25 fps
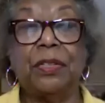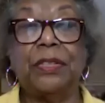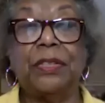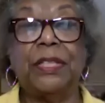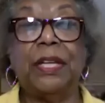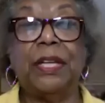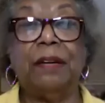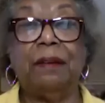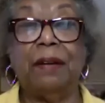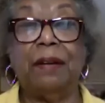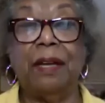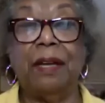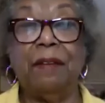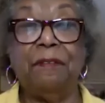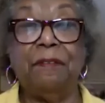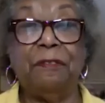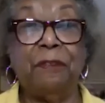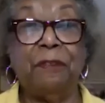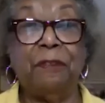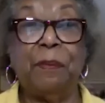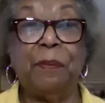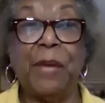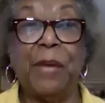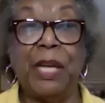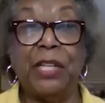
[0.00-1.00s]
their
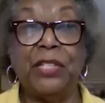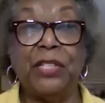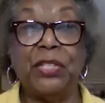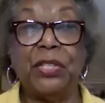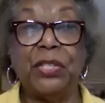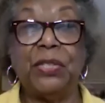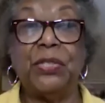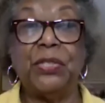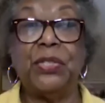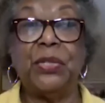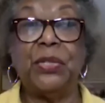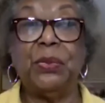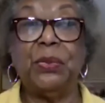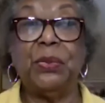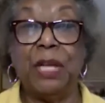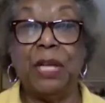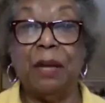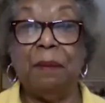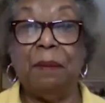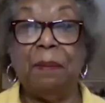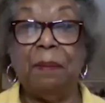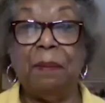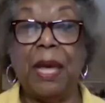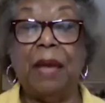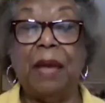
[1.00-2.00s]
information to
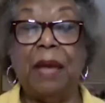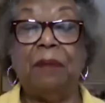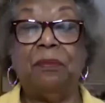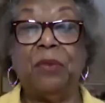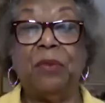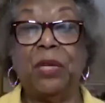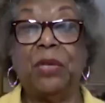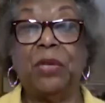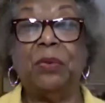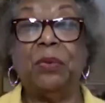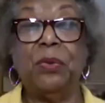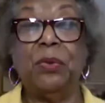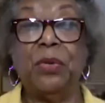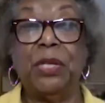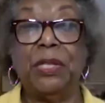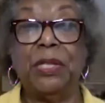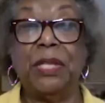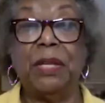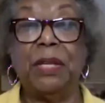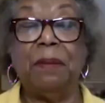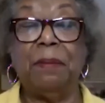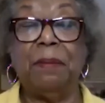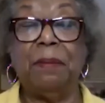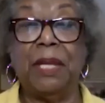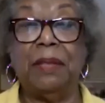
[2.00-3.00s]
them and recruited
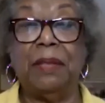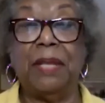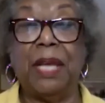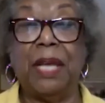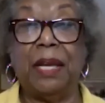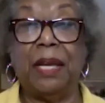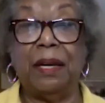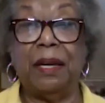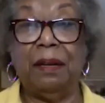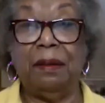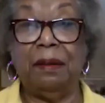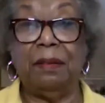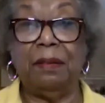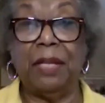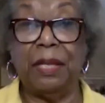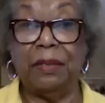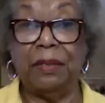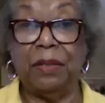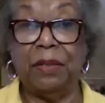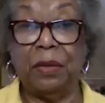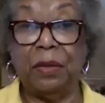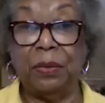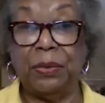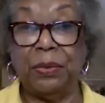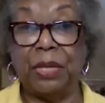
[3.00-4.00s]
them in
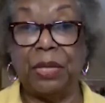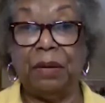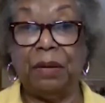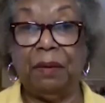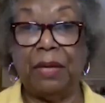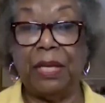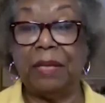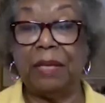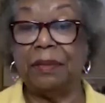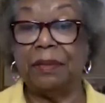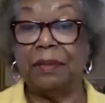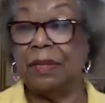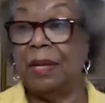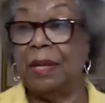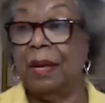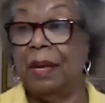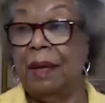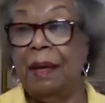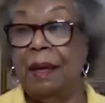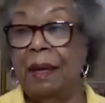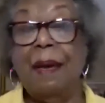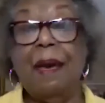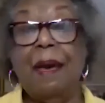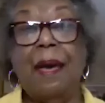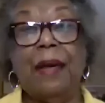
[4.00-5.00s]
those areas.
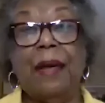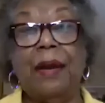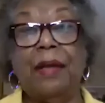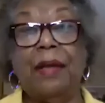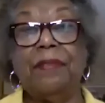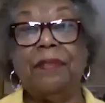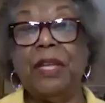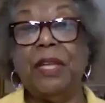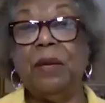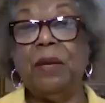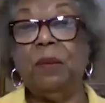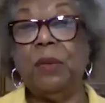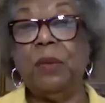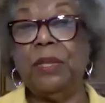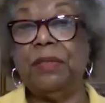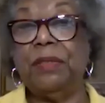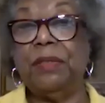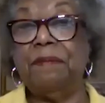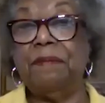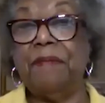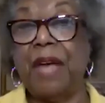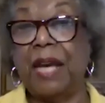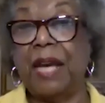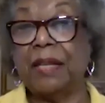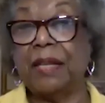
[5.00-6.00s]
And I think with the
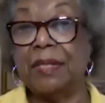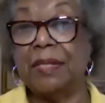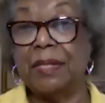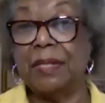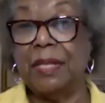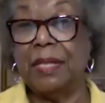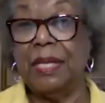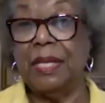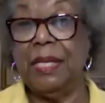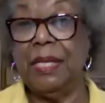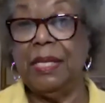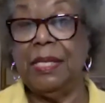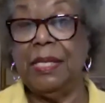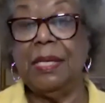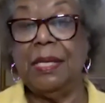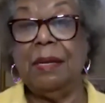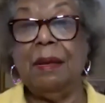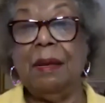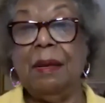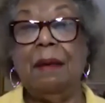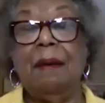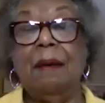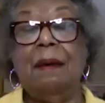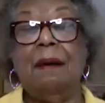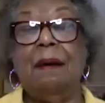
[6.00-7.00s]
vaccine,
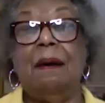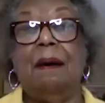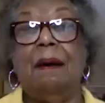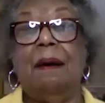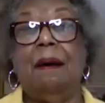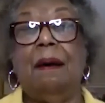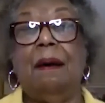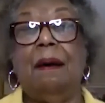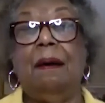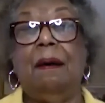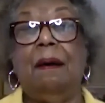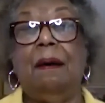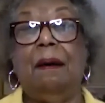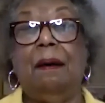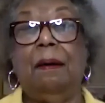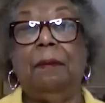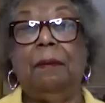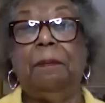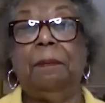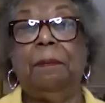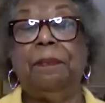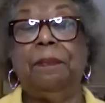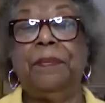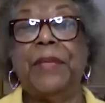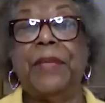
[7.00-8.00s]

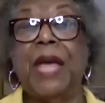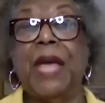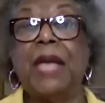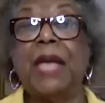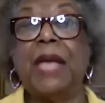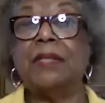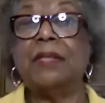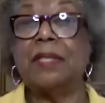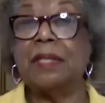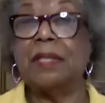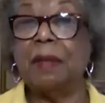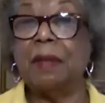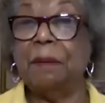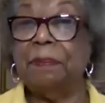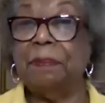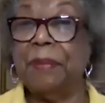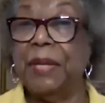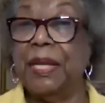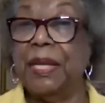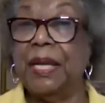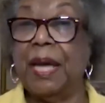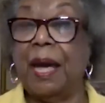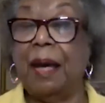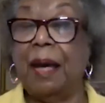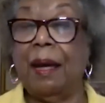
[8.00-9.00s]
that's
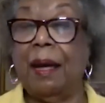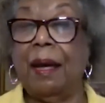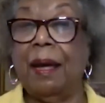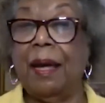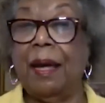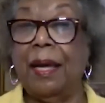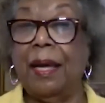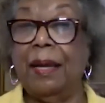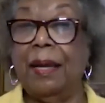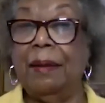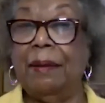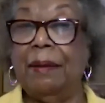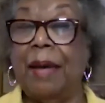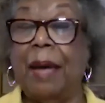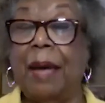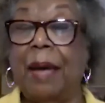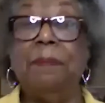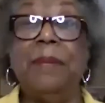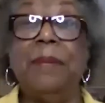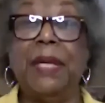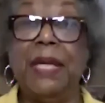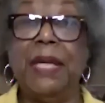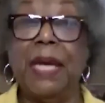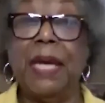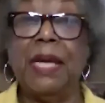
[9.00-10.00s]
something I'm
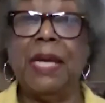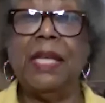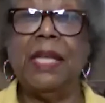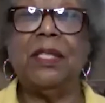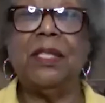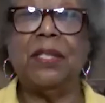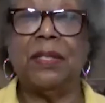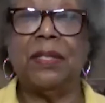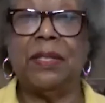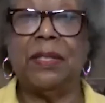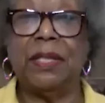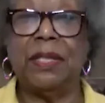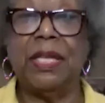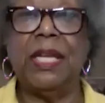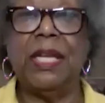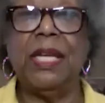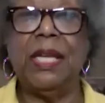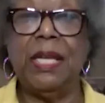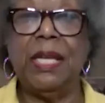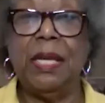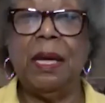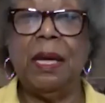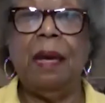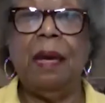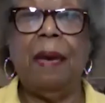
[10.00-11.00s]
beginning to
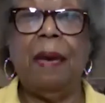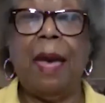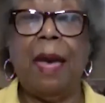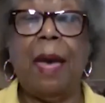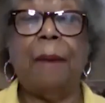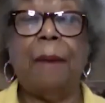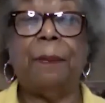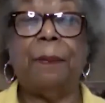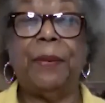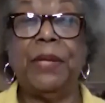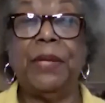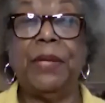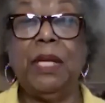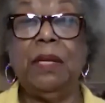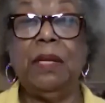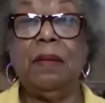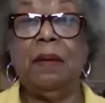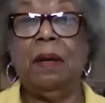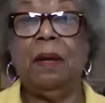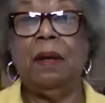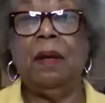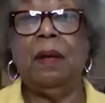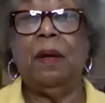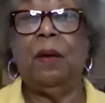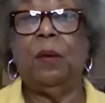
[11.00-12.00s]
see happening
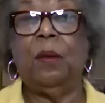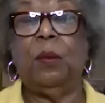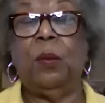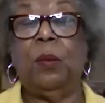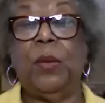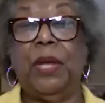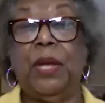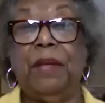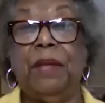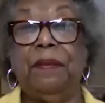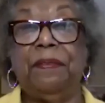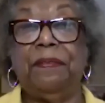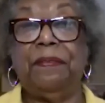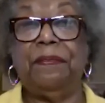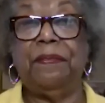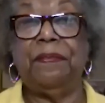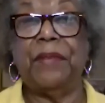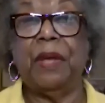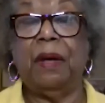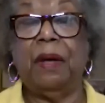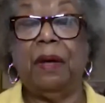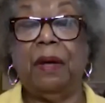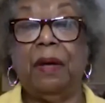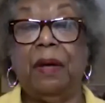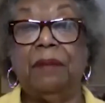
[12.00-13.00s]
with
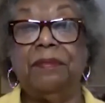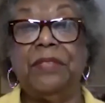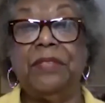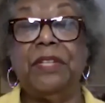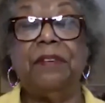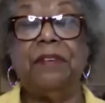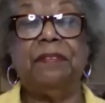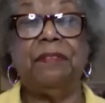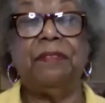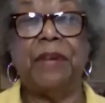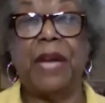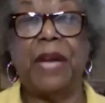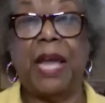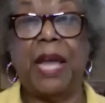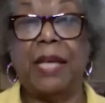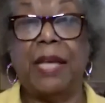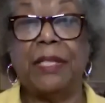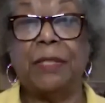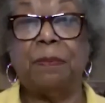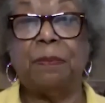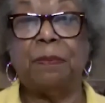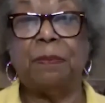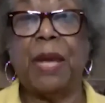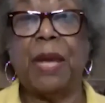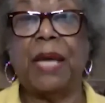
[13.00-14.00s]
different
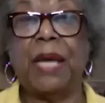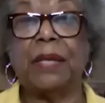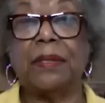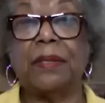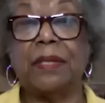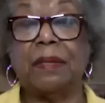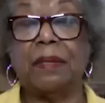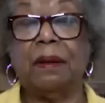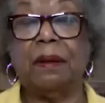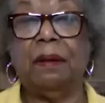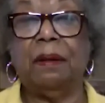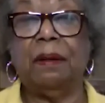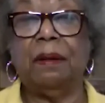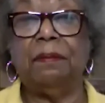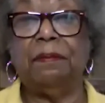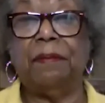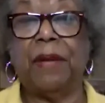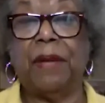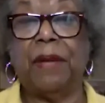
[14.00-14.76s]
aspects of